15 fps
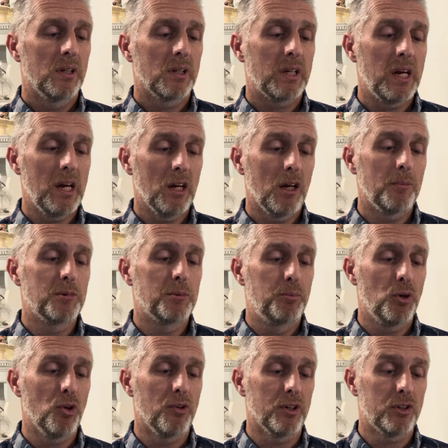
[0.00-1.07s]
Caleb's
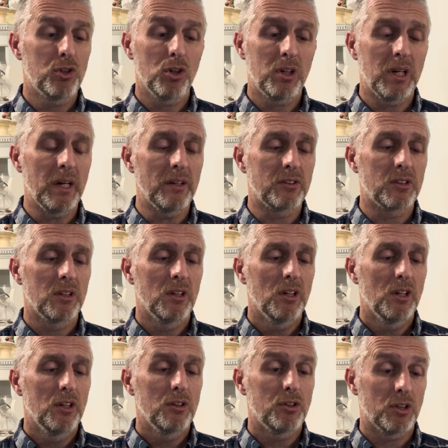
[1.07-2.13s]
brother, took it,
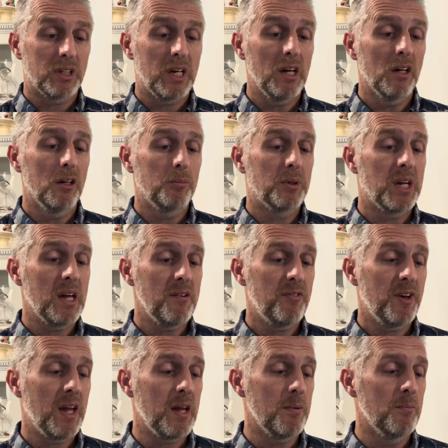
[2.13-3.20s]
so Caleb gave
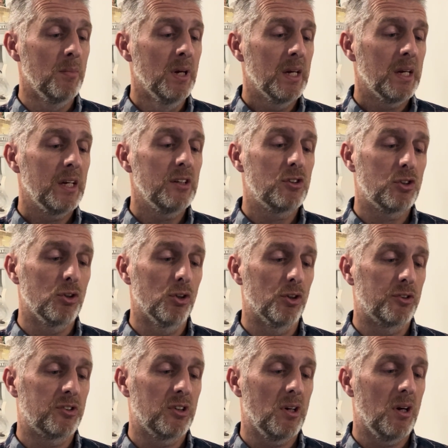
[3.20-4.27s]
him his
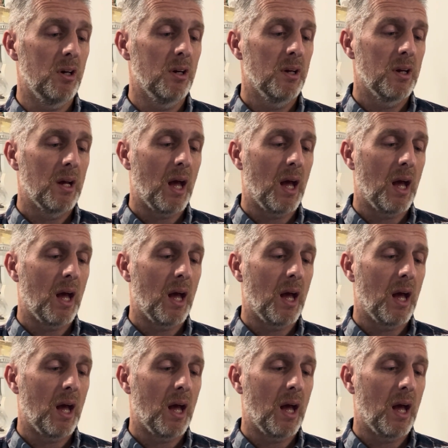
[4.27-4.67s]
daughter